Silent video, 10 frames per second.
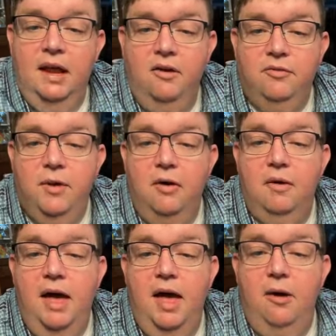Hello from
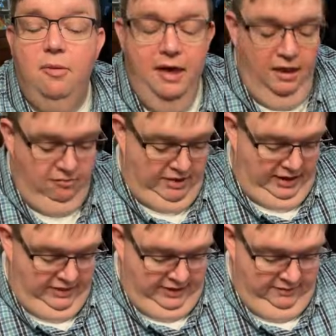Ohio. Well, hello,
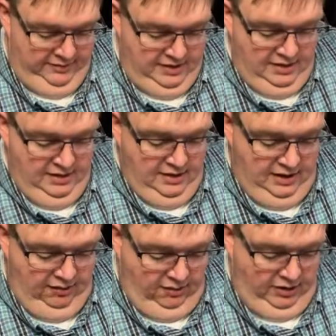Kathy.
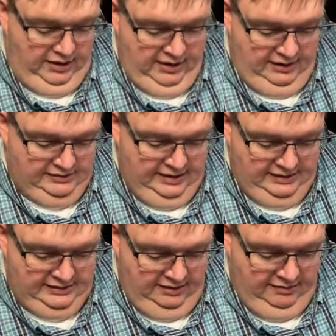How are you? How's
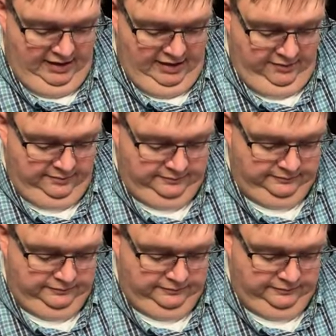things in Ohio?